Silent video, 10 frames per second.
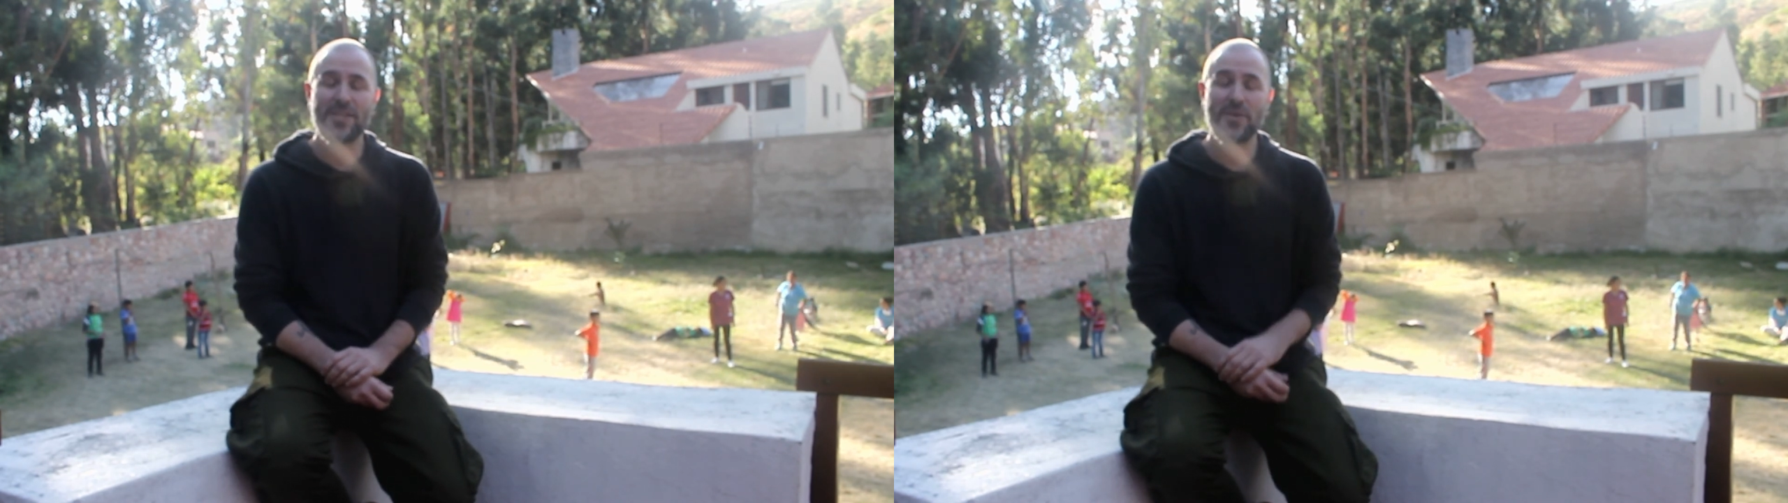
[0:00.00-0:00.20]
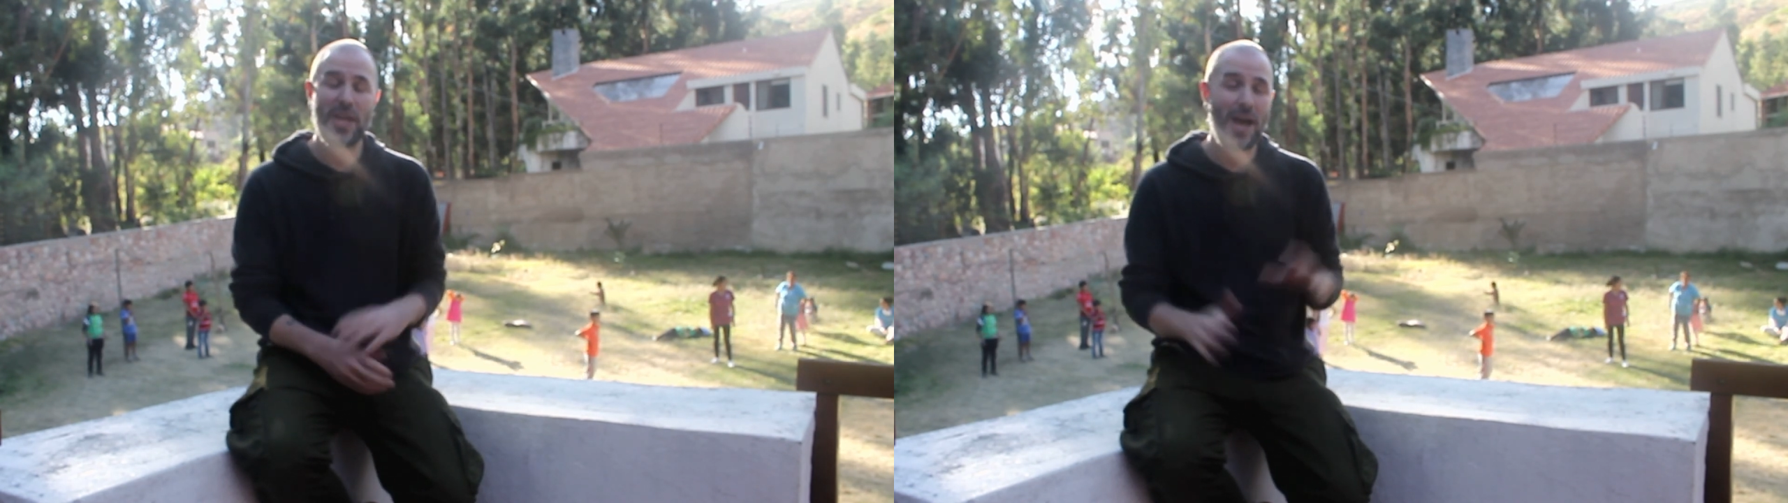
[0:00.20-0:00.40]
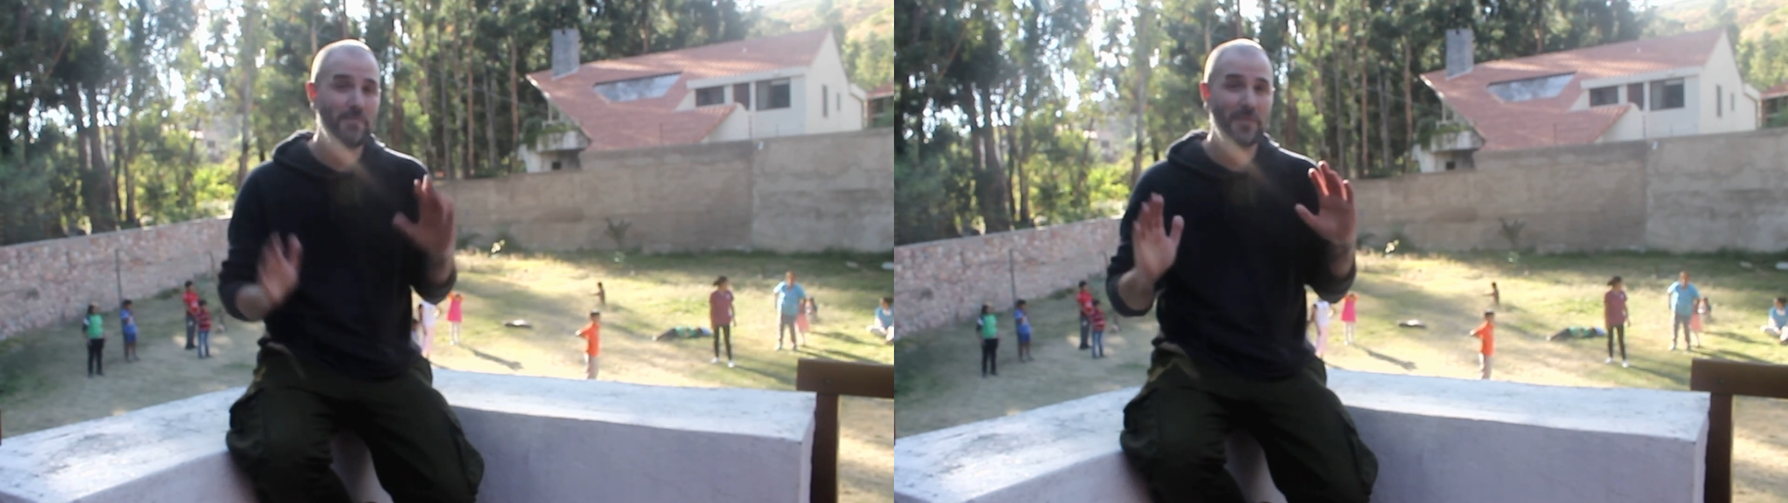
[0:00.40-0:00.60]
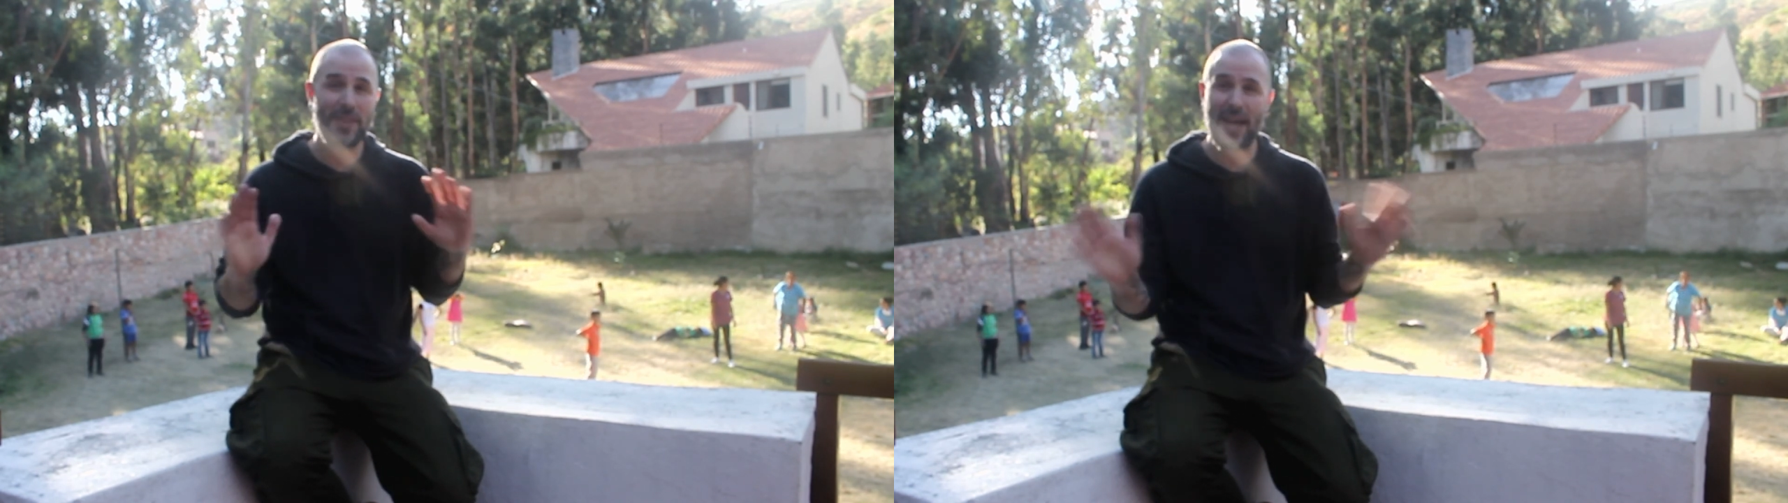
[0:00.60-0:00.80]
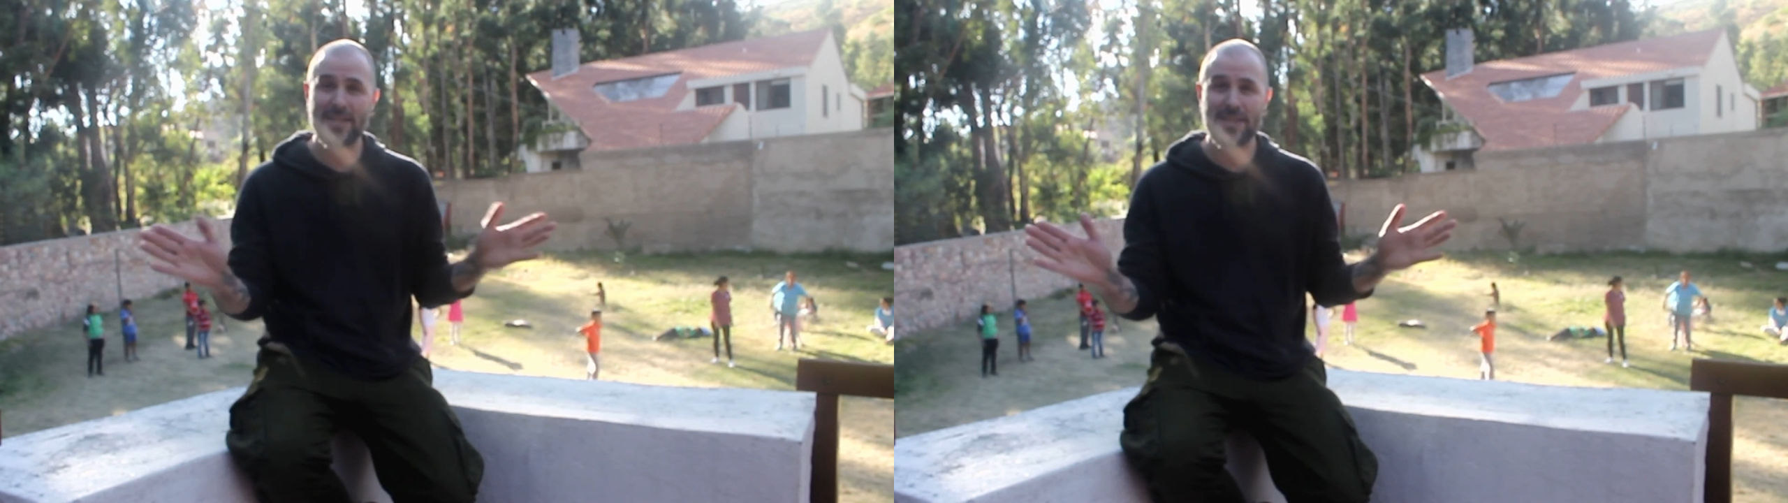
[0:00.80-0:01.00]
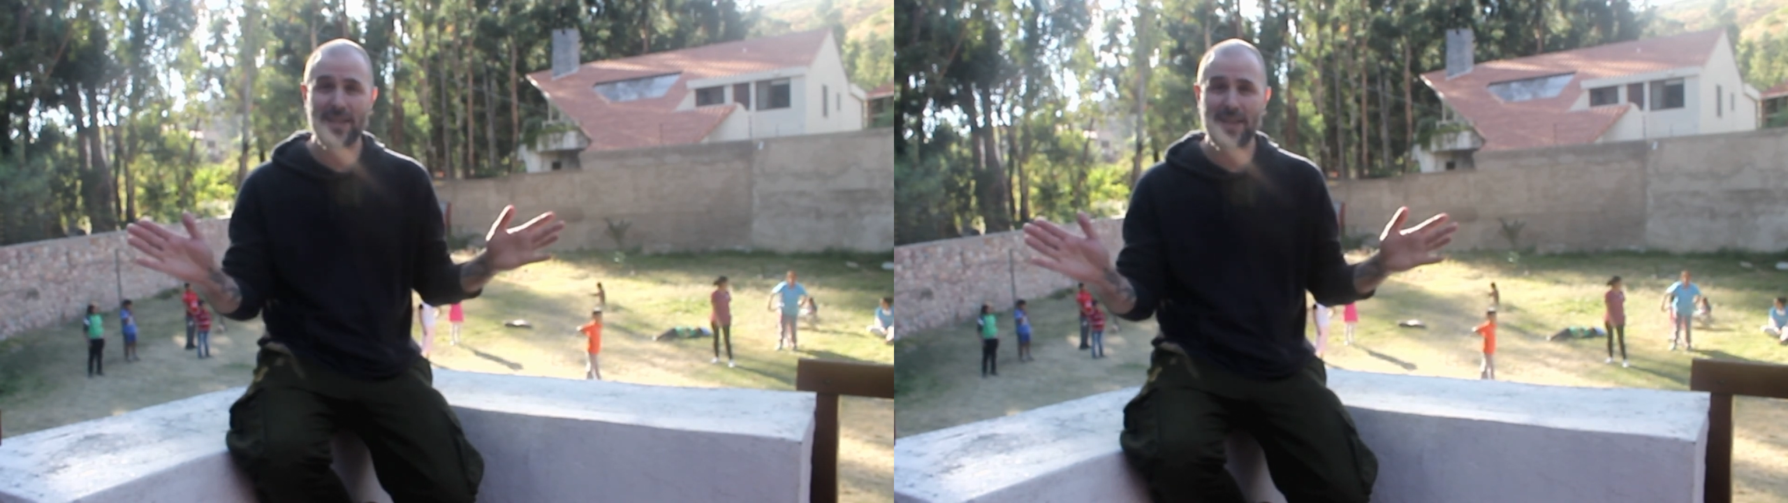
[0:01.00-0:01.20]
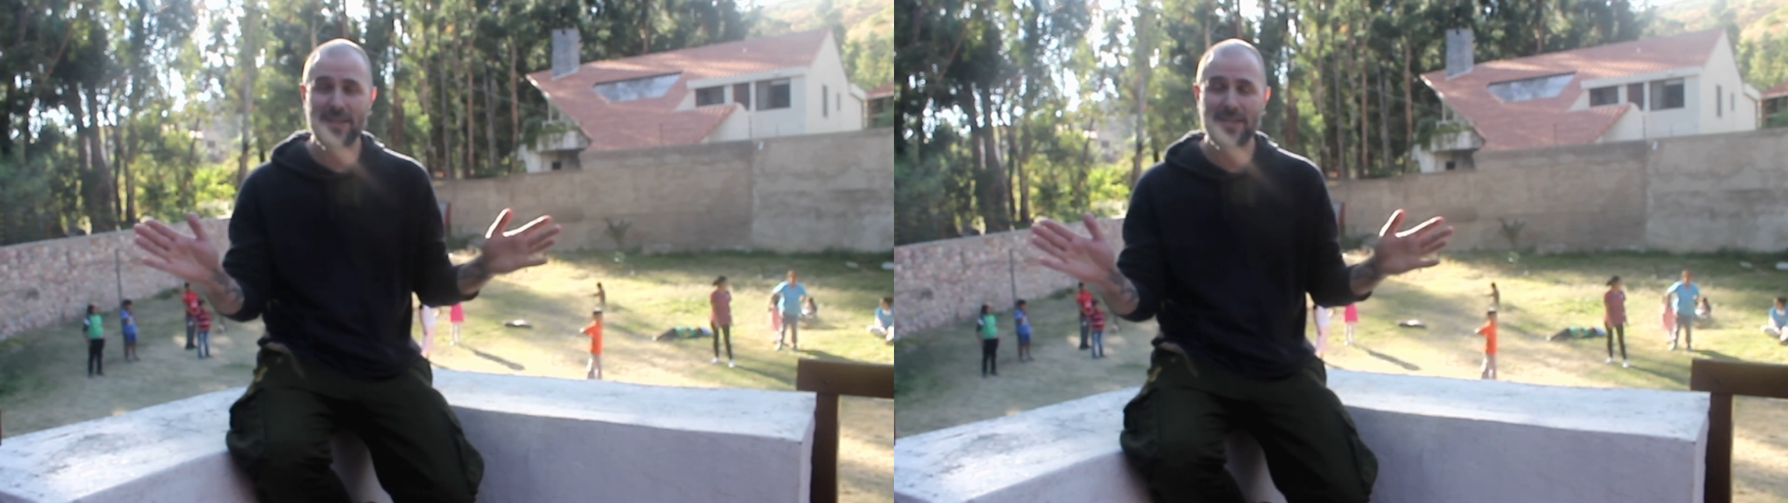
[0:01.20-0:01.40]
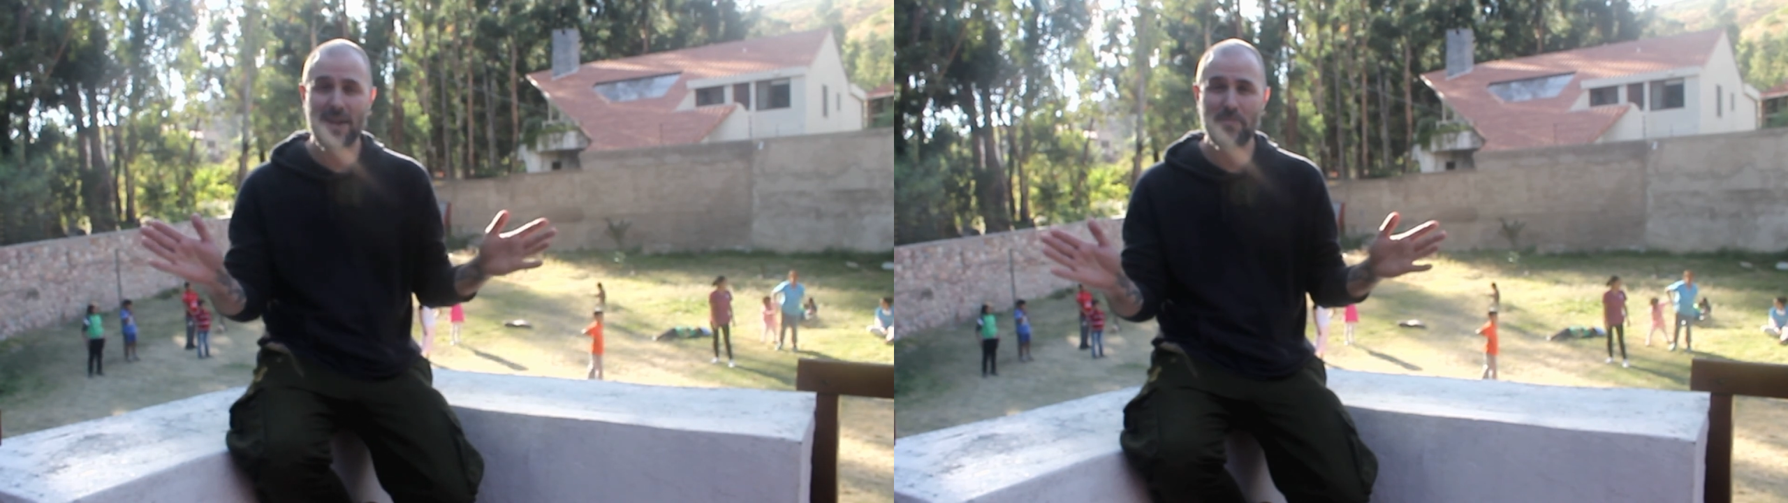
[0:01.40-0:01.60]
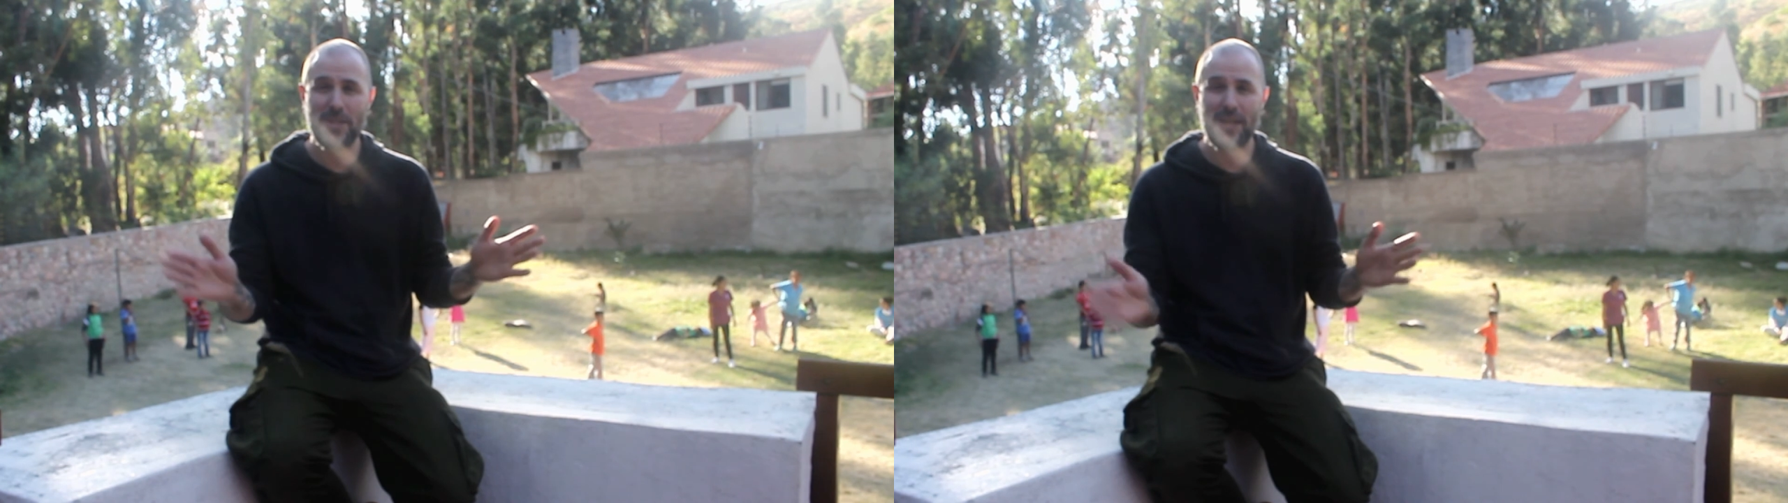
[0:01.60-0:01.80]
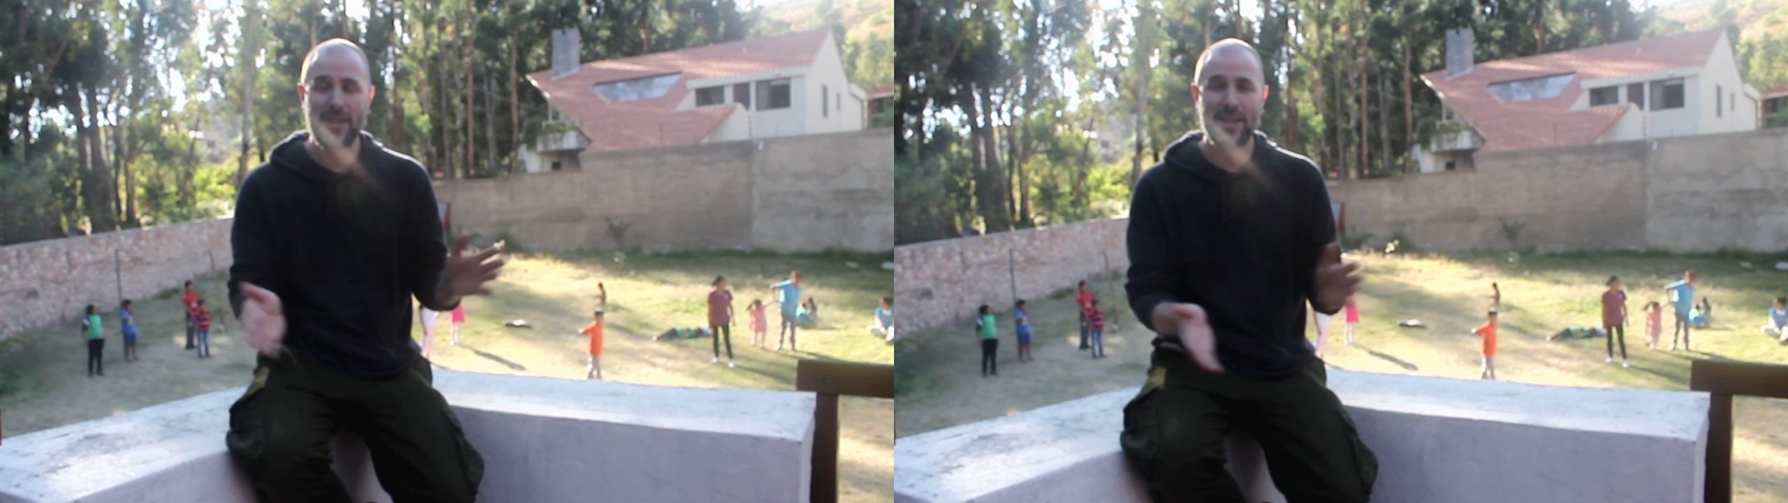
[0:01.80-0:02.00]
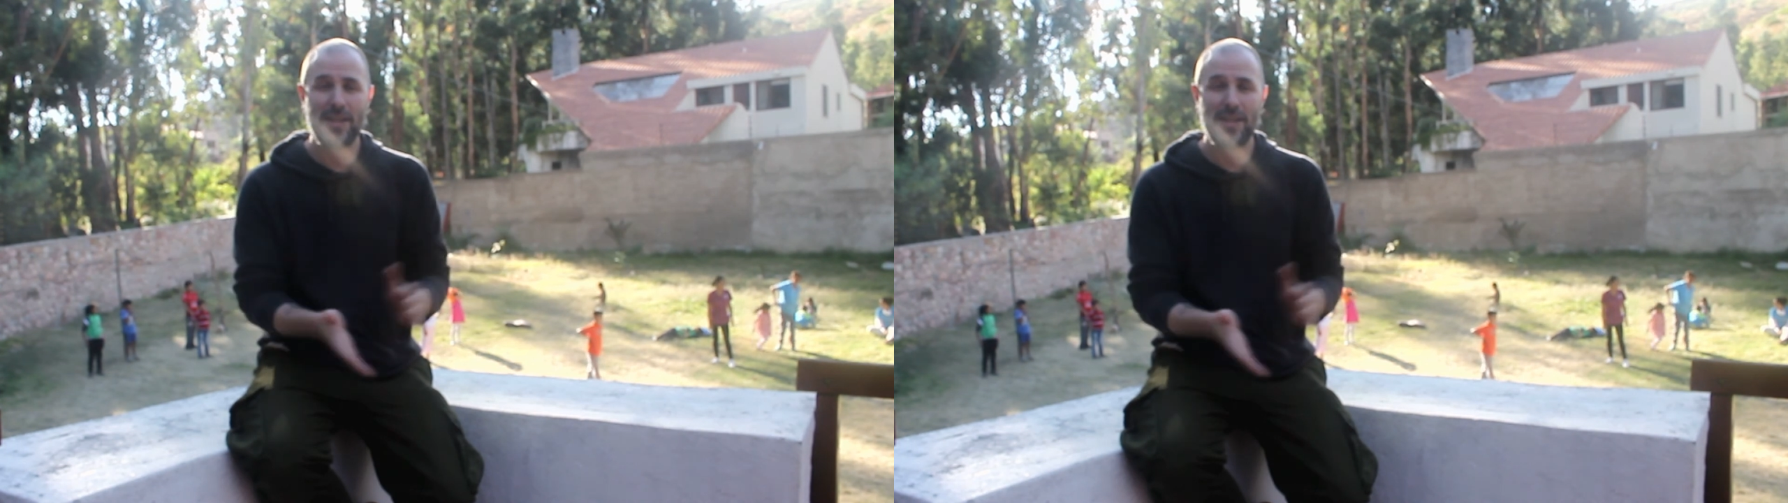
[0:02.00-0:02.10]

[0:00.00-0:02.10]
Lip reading: So yeah, that's the latest update,